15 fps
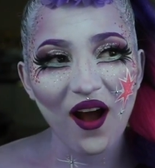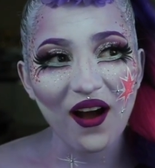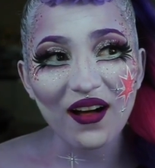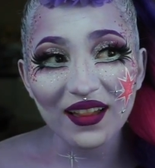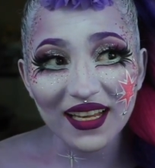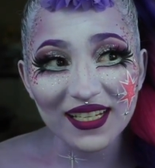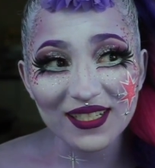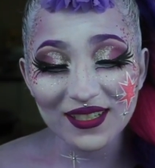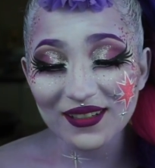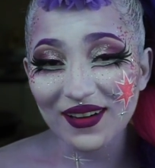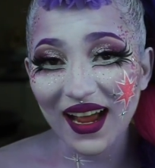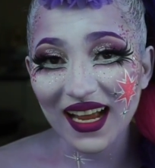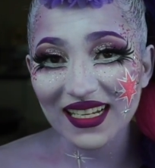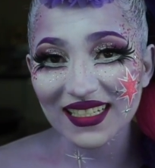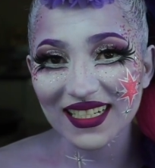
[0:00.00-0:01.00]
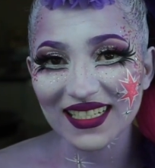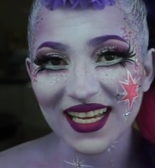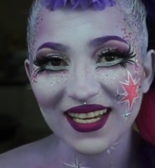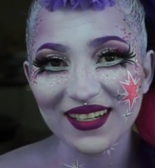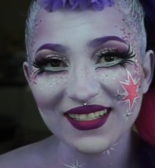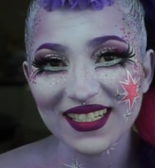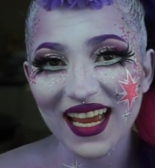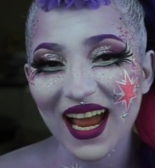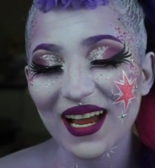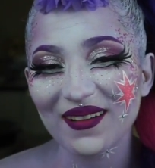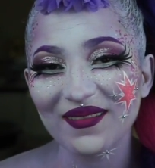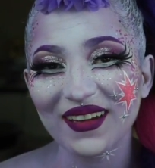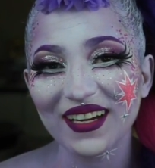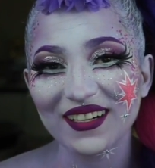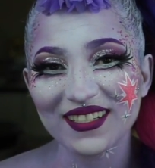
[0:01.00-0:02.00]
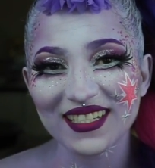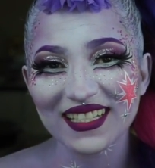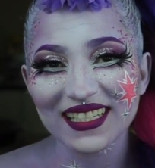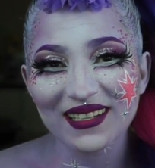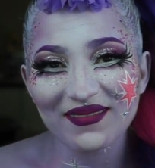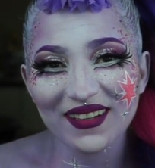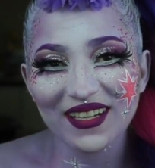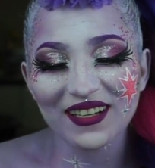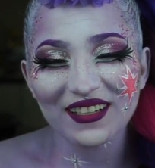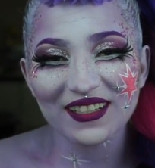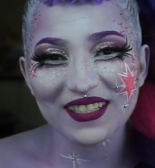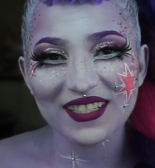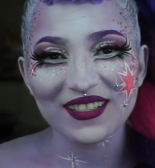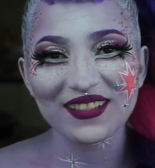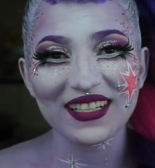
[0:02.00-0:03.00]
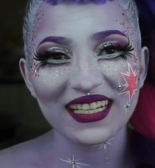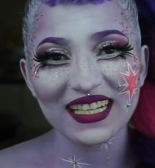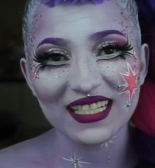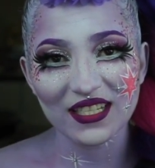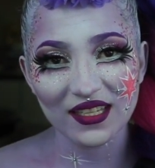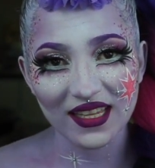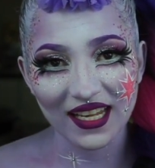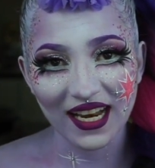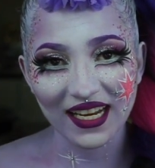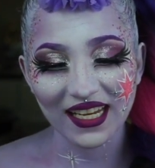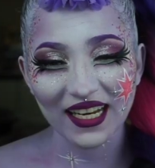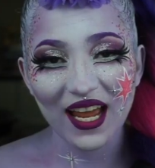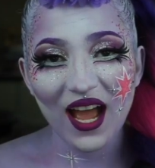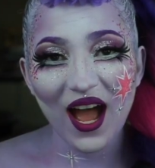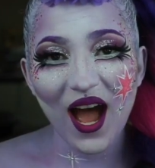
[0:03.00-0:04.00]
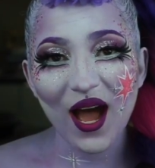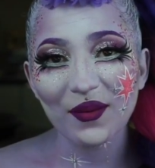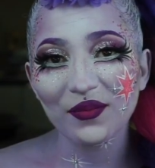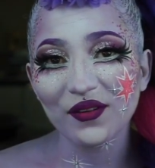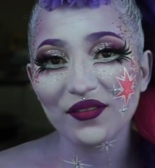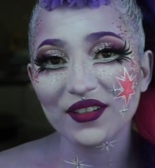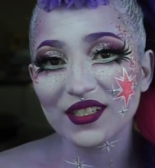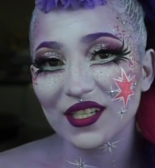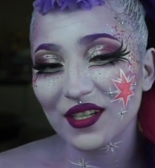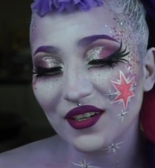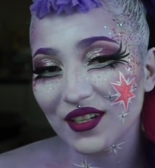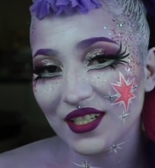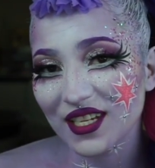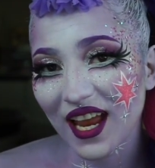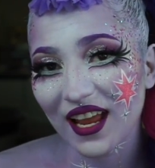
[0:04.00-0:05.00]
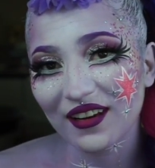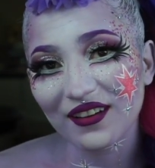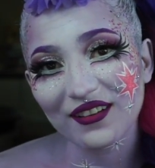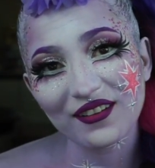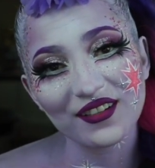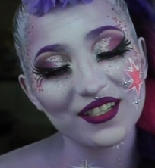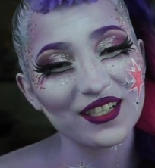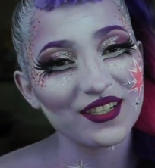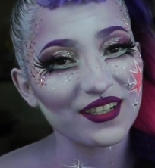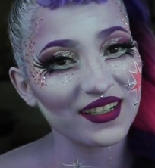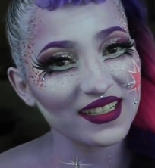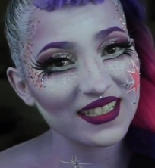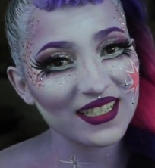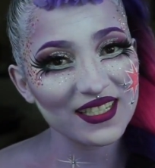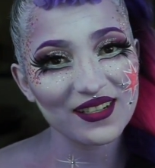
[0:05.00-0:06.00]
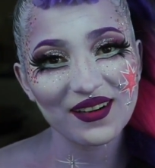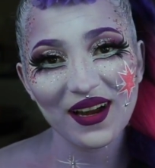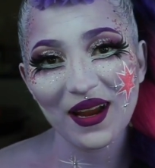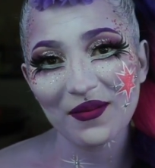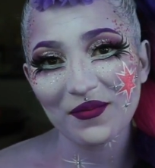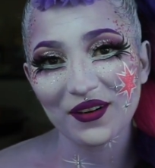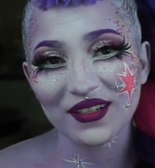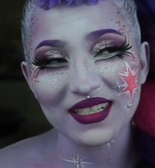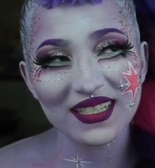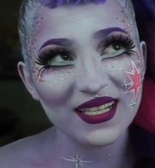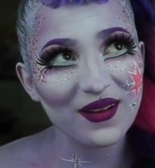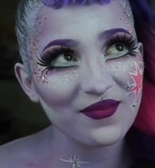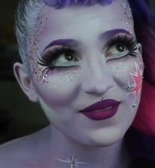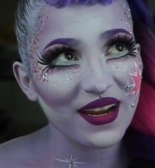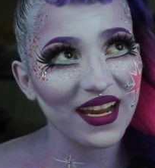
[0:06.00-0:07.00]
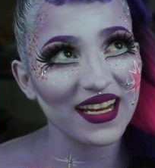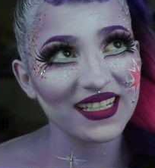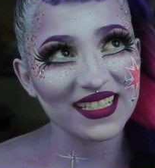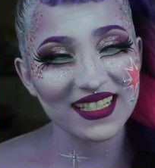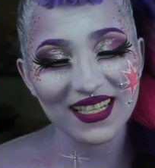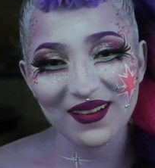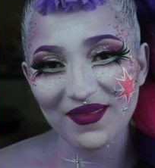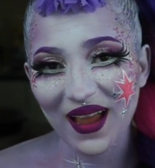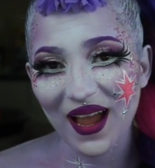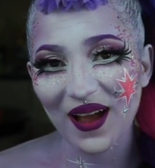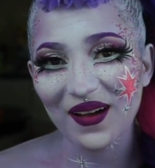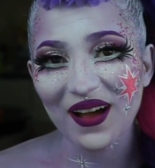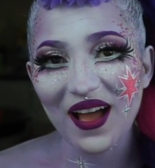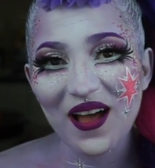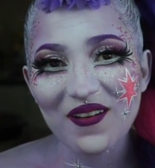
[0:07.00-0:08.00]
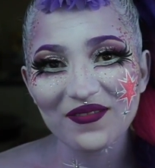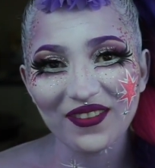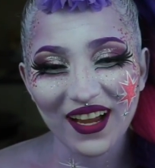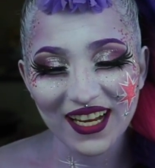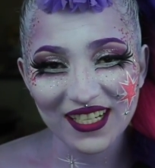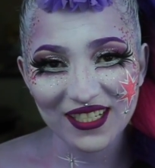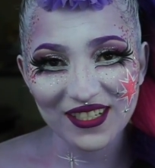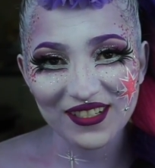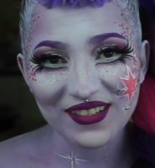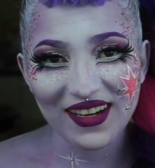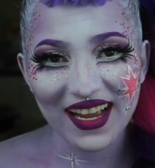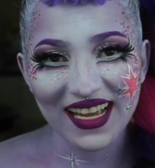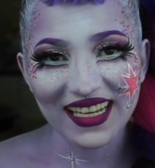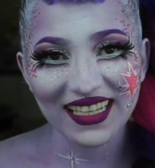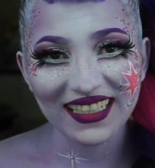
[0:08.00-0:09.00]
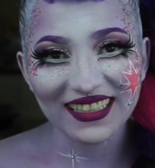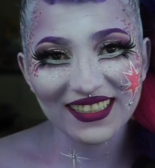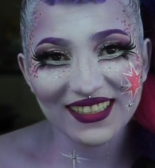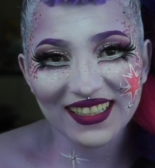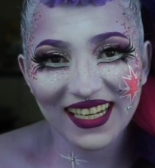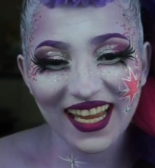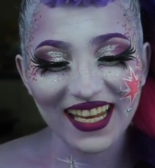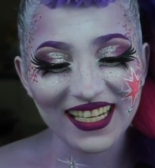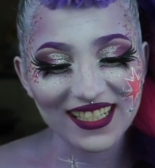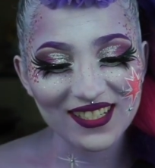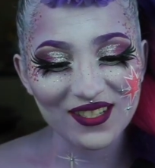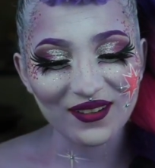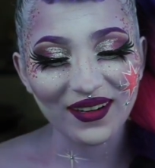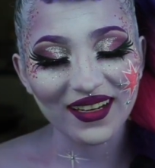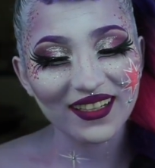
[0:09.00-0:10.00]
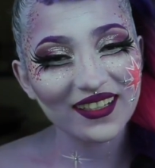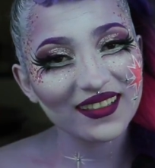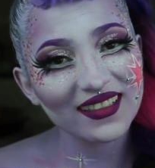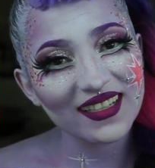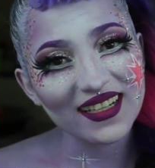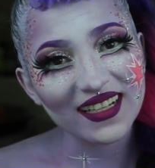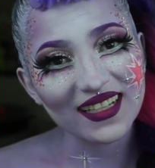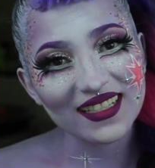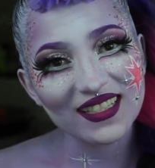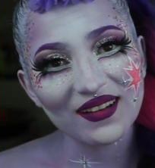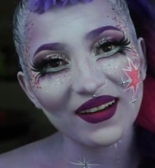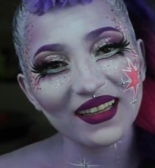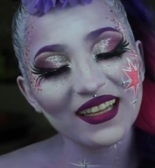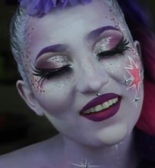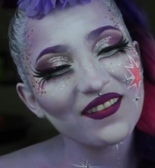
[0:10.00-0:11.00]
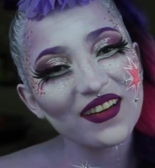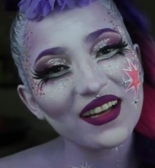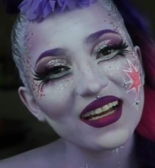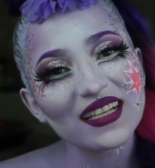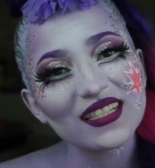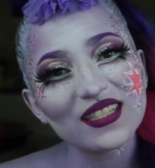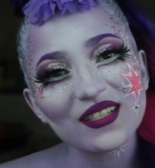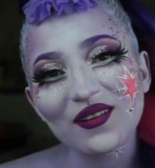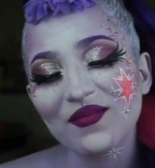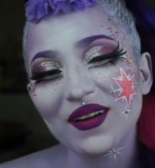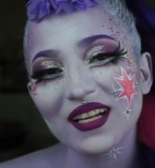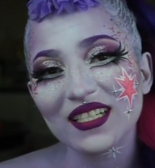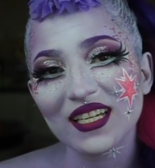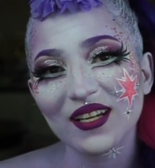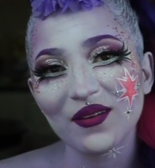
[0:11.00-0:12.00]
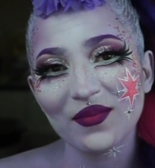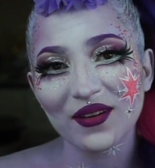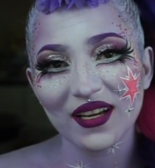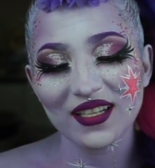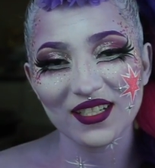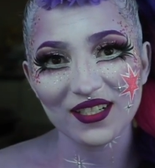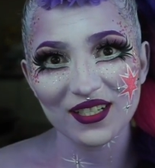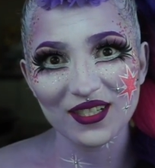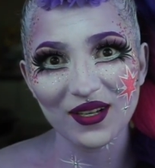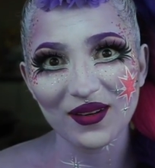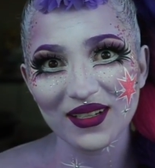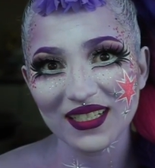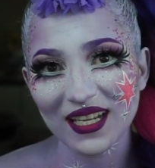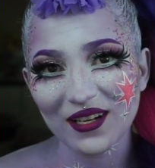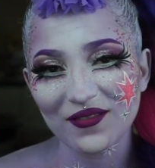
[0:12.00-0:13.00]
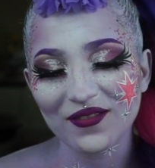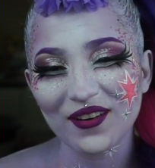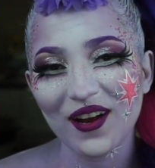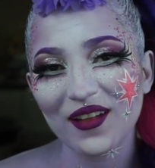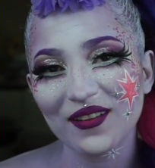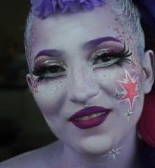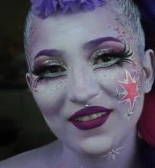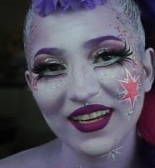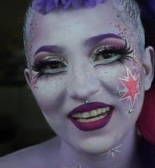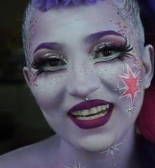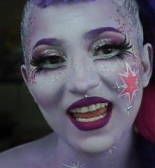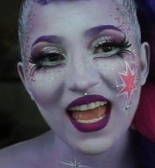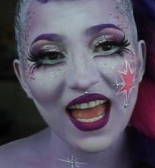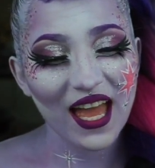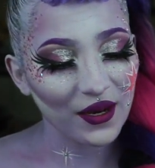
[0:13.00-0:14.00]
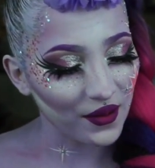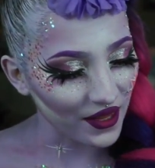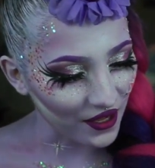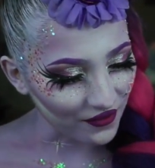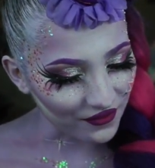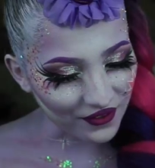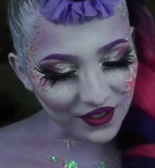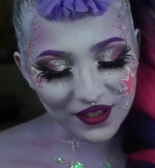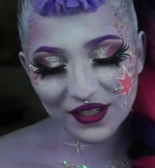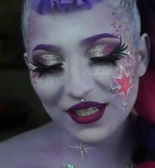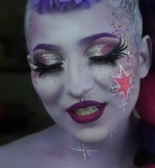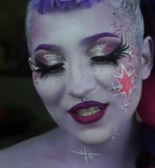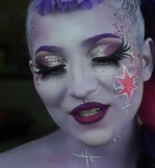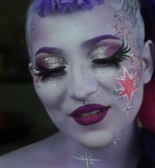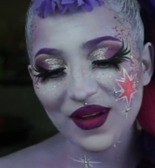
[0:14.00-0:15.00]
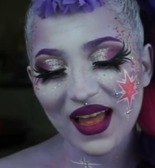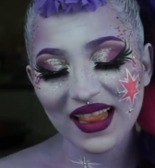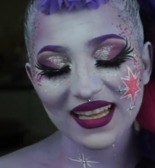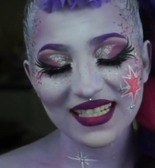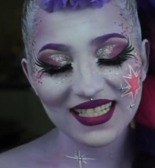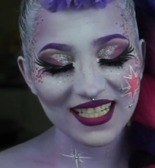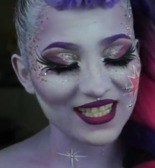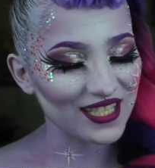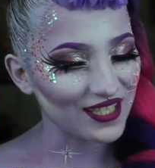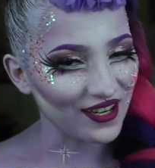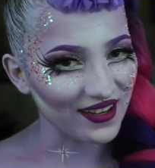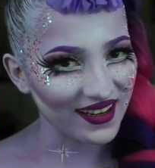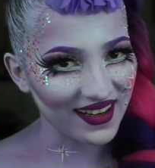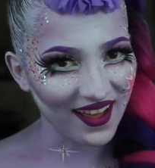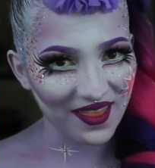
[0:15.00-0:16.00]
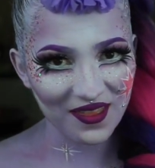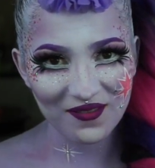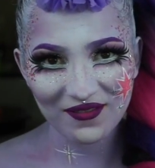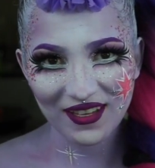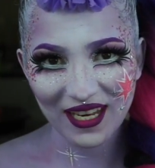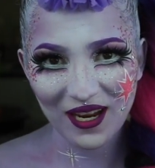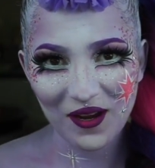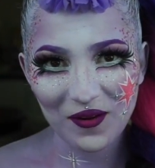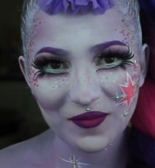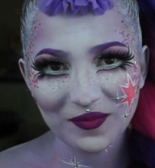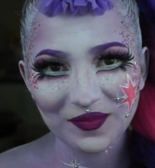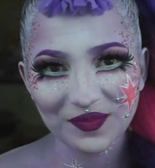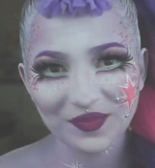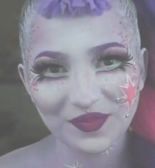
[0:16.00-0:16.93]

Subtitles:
All I do ask is that you tag me or just let me know you're doing it so that I can hop over to your channel or to your Instagram or some way, somehow find you and look and enjoy your look. So I love you guys so much. I hope you guys are so excited for Halloween, and without further ado, let's get started on the video.